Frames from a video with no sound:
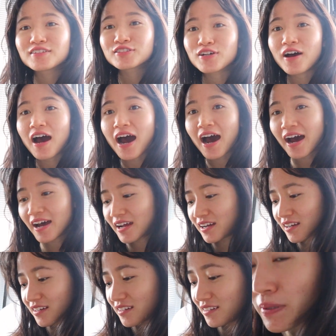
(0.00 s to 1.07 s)
So
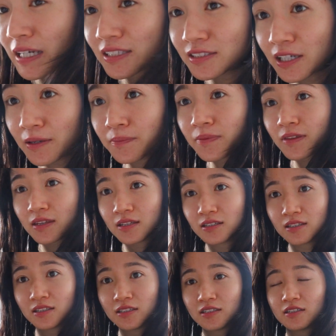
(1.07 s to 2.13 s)
I picked up
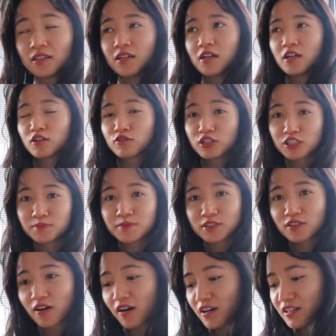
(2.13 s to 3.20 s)
the Christmas
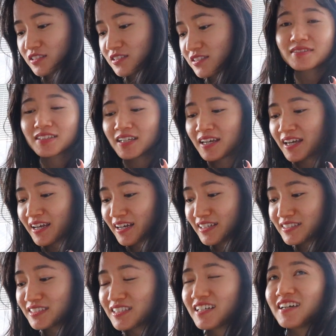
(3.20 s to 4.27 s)
cards
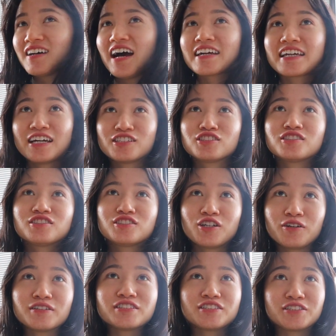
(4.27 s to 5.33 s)
and I can't
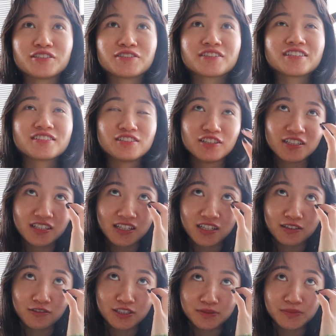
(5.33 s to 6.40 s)
show it to you because you're gonna get
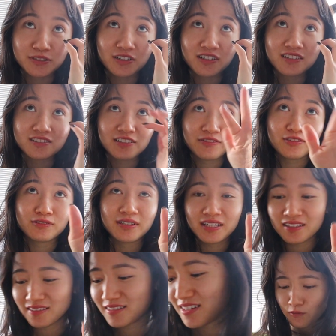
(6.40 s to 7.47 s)
a Christmas card, so you have to
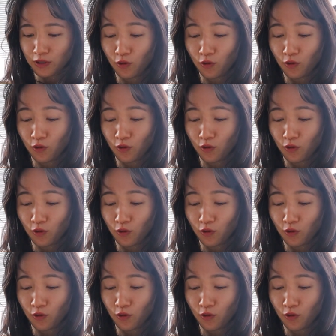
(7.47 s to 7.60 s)
wait.